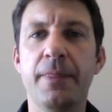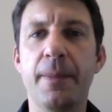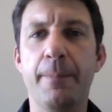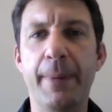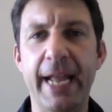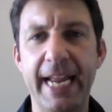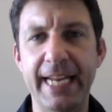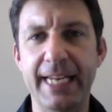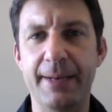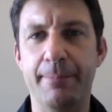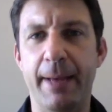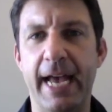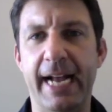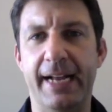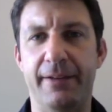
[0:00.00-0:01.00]
the pain
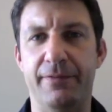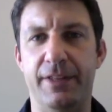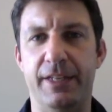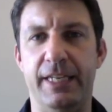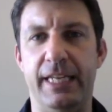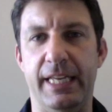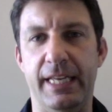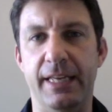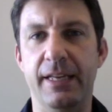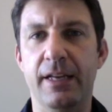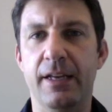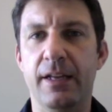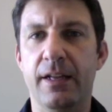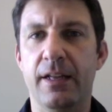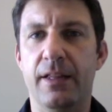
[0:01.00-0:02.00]
in back of the knee,
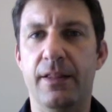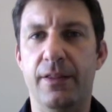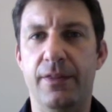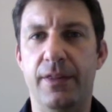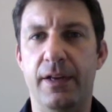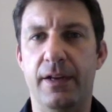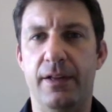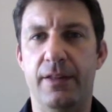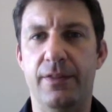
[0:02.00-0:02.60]
there,